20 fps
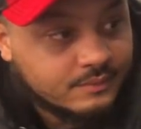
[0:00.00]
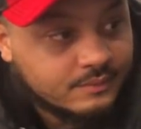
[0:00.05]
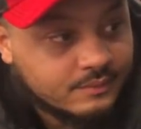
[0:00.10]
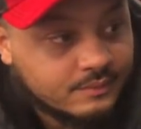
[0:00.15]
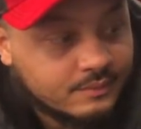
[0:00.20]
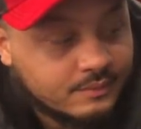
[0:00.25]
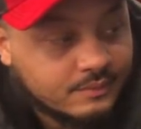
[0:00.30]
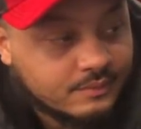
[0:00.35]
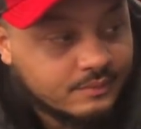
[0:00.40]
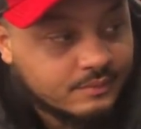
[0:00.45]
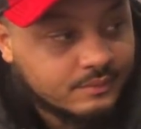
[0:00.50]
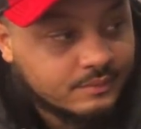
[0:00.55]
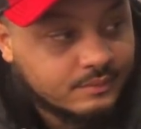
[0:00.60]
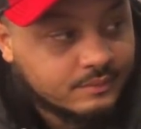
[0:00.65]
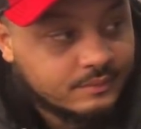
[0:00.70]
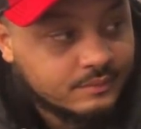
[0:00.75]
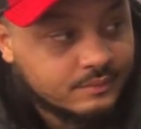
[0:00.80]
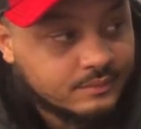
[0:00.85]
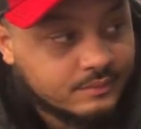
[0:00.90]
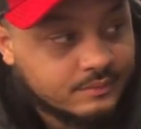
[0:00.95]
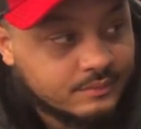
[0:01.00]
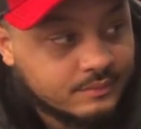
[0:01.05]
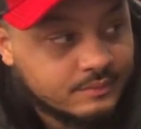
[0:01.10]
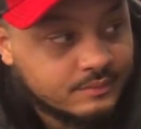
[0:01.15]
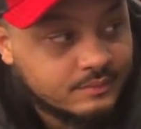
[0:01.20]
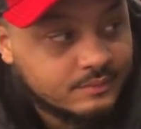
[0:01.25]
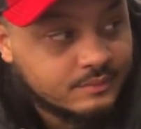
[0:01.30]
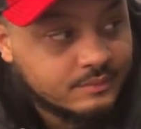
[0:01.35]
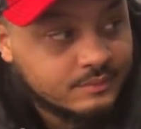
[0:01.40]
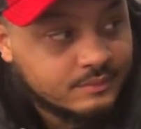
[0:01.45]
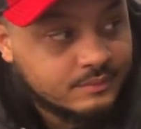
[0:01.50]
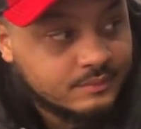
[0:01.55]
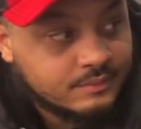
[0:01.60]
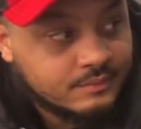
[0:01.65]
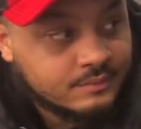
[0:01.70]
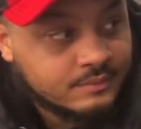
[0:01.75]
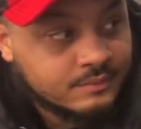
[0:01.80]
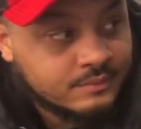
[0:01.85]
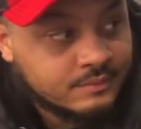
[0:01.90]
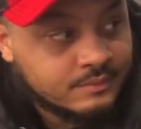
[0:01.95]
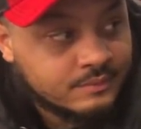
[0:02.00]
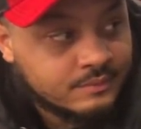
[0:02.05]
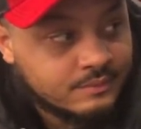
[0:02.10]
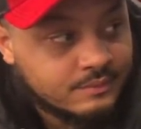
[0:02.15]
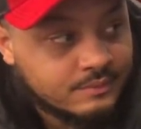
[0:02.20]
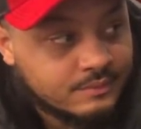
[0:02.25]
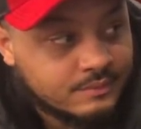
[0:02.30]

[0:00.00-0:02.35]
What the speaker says: No words are spoken by the person on screen.